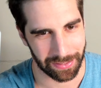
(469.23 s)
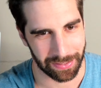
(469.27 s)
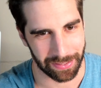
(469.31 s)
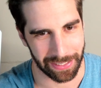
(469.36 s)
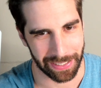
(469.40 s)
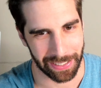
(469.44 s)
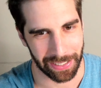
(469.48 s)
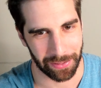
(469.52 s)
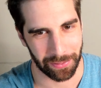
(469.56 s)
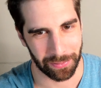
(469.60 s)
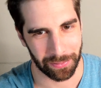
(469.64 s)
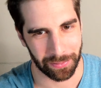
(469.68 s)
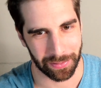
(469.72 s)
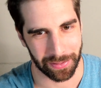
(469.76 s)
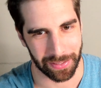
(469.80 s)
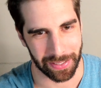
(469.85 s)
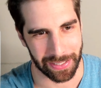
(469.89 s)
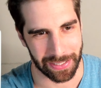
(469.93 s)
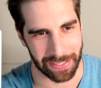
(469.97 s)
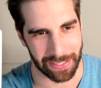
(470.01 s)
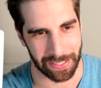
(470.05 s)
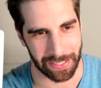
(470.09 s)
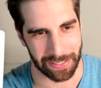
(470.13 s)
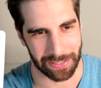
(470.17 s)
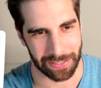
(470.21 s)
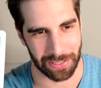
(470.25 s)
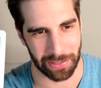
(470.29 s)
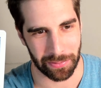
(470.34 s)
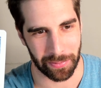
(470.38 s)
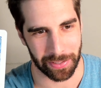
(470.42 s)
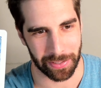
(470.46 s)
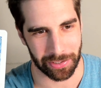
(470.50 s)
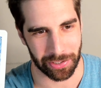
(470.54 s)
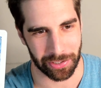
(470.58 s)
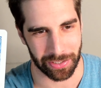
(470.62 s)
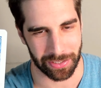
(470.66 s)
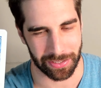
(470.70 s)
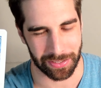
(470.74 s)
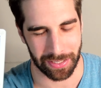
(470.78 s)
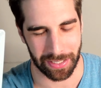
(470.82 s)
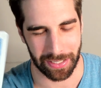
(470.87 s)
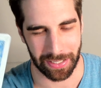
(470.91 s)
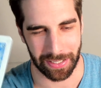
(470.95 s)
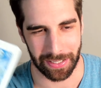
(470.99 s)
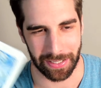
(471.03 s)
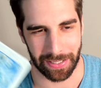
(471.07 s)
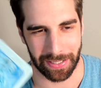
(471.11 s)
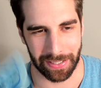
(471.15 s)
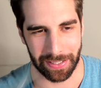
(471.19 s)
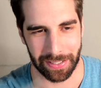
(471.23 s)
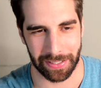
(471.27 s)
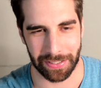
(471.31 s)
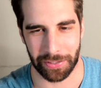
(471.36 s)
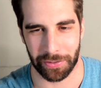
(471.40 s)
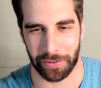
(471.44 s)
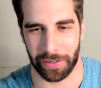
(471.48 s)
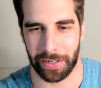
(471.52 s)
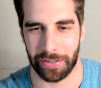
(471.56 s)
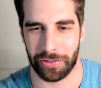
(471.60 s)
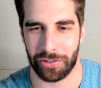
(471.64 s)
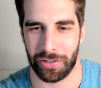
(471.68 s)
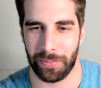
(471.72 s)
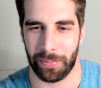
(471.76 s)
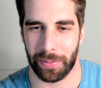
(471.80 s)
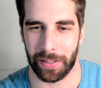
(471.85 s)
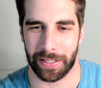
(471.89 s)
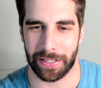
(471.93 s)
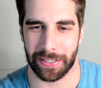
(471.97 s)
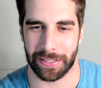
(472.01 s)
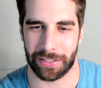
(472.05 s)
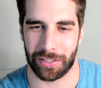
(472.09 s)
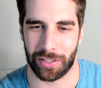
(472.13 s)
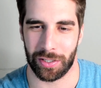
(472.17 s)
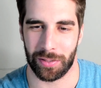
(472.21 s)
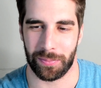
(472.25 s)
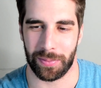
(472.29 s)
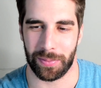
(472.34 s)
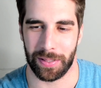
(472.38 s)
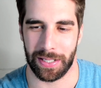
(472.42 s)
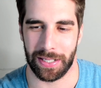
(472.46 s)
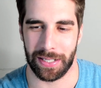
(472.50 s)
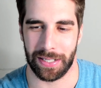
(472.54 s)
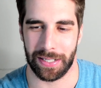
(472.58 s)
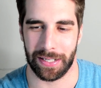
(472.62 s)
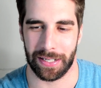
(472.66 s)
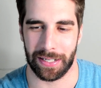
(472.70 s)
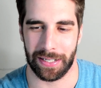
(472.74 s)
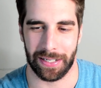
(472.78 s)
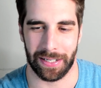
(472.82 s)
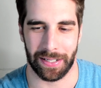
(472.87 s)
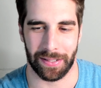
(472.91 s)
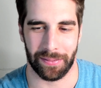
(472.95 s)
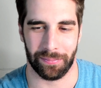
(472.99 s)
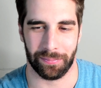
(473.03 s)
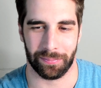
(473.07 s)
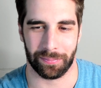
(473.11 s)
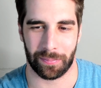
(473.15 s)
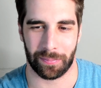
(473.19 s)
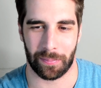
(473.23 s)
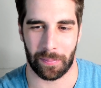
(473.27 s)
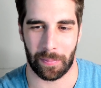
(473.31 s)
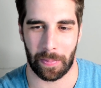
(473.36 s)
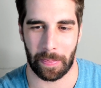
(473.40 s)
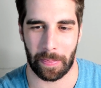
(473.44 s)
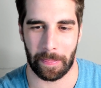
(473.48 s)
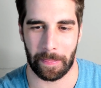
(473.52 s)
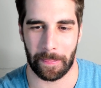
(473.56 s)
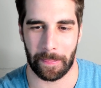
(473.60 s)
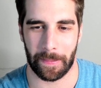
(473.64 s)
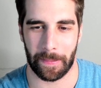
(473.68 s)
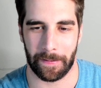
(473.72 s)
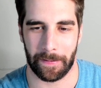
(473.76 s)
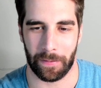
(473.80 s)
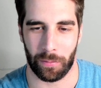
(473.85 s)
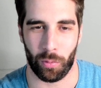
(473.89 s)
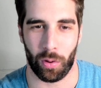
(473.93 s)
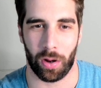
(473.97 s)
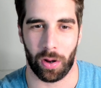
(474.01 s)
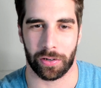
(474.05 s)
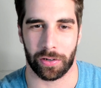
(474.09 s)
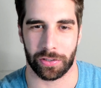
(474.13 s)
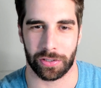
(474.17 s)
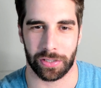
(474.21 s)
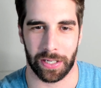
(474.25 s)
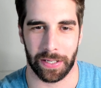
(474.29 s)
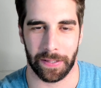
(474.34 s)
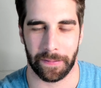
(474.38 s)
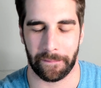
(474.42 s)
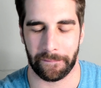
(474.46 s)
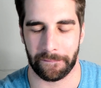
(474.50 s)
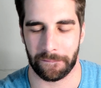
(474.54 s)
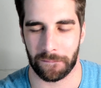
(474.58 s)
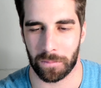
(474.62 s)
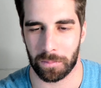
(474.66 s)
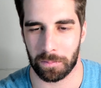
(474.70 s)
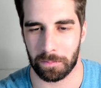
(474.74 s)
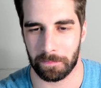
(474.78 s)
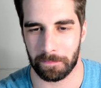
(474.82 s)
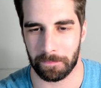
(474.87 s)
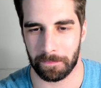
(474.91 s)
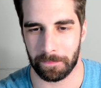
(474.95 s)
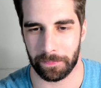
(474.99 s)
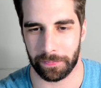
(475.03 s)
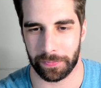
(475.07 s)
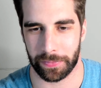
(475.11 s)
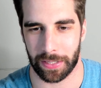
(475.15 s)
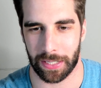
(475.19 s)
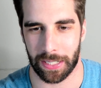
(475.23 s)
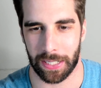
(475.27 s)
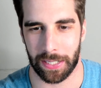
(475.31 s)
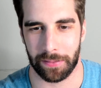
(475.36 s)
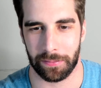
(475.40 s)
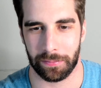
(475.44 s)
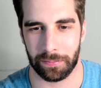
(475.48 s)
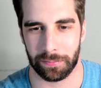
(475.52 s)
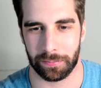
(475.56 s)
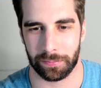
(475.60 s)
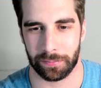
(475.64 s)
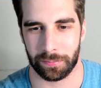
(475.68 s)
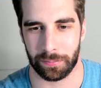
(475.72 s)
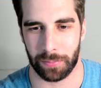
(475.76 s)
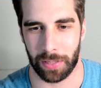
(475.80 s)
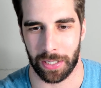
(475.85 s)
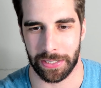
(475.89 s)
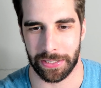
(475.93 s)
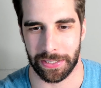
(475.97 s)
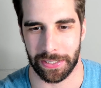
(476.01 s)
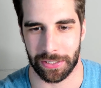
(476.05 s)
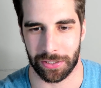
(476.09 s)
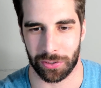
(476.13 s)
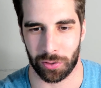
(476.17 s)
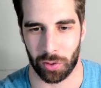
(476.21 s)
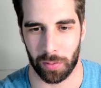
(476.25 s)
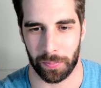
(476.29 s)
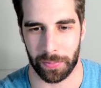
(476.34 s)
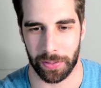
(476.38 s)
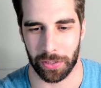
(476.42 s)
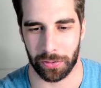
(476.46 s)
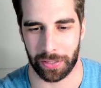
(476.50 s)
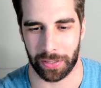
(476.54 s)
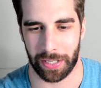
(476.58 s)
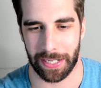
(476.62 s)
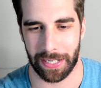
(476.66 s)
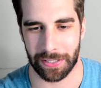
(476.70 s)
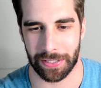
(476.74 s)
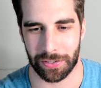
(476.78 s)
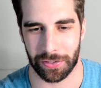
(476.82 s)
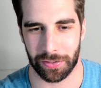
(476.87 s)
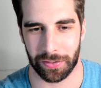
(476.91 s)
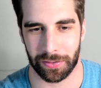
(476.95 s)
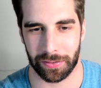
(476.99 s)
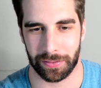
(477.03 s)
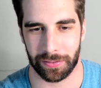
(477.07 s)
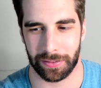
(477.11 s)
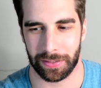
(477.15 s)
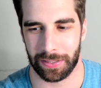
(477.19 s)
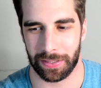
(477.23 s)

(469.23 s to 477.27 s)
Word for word: You know, it's not so much as uh, your energy, but this could be um, a water sign. Okay. Pisces, Scorpio, Cancer.